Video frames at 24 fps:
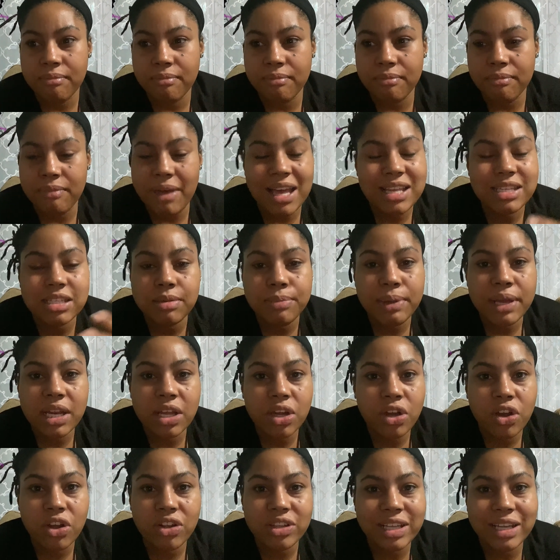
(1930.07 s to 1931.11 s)
masturbating
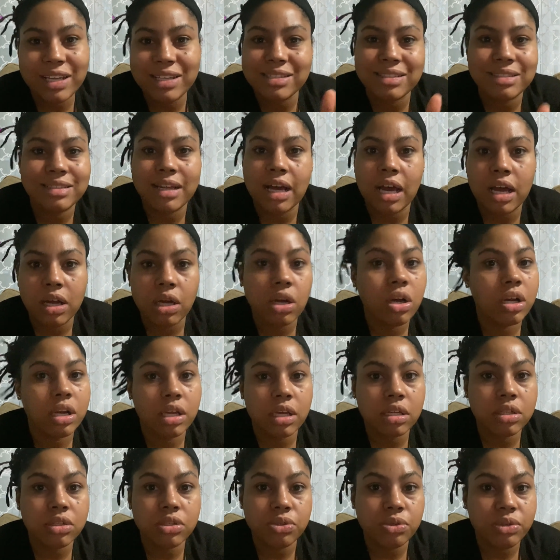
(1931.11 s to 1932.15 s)
all day is not
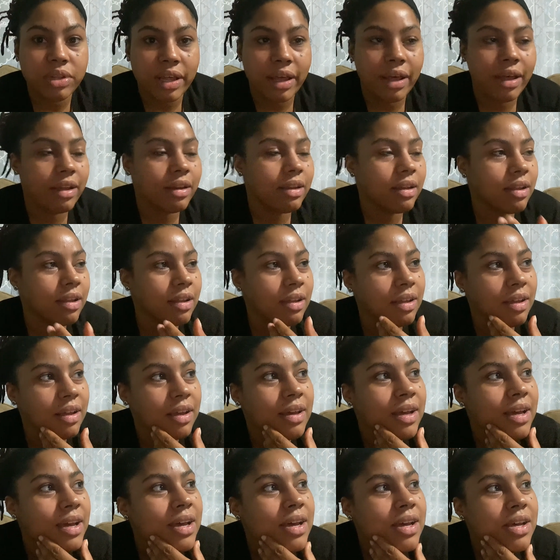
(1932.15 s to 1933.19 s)
gonna do that.
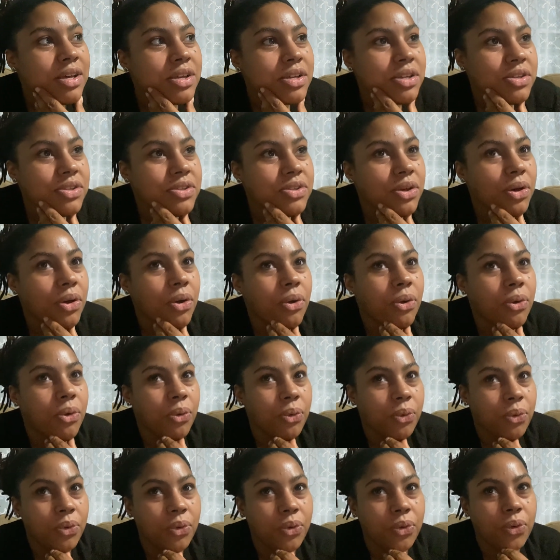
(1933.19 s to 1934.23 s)

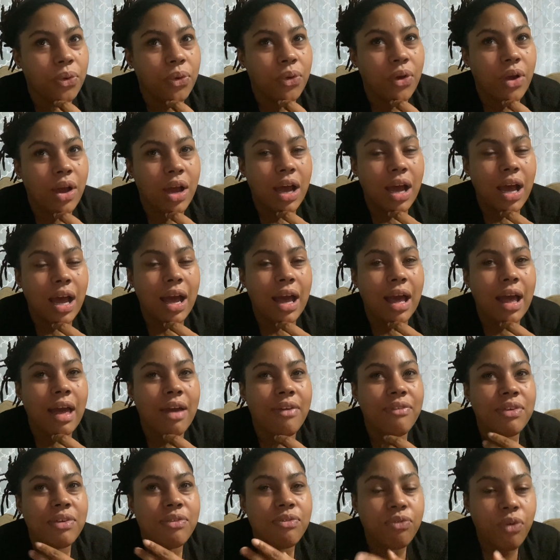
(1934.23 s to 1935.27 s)
So
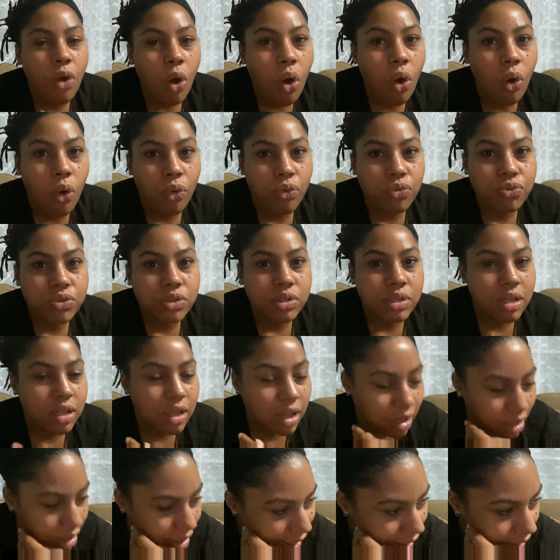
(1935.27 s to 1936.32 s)
I've evolved a
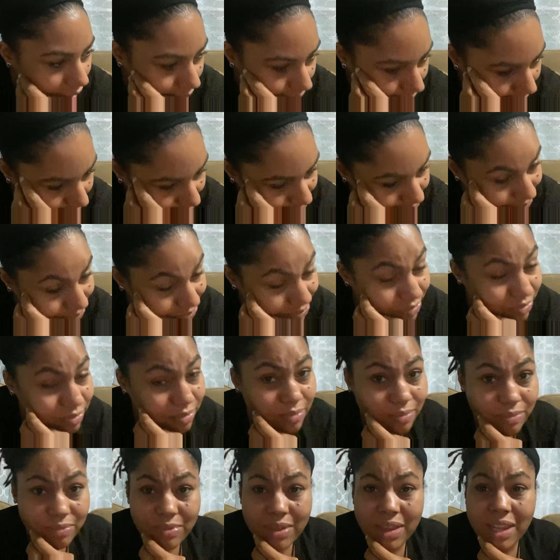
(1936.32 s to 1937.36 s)
lot.
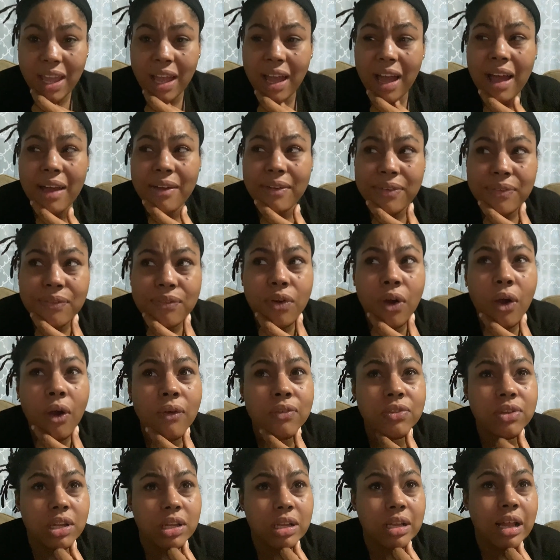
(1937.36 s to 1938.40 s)

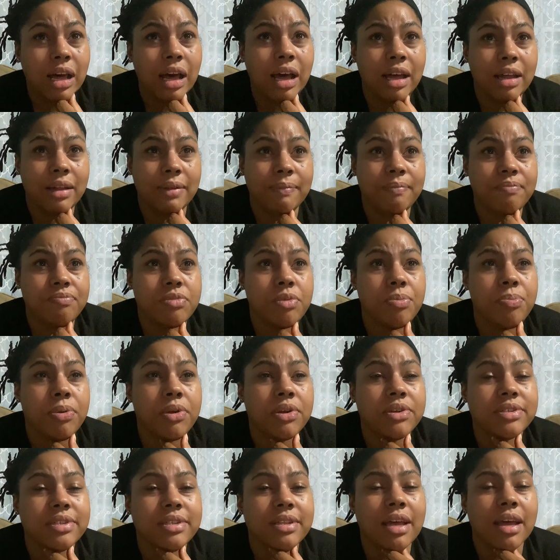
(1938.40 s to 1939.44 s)
The
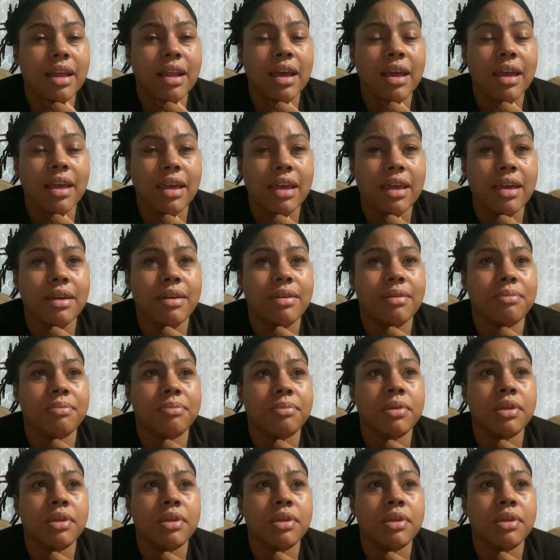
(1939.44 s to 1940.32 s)
person that I am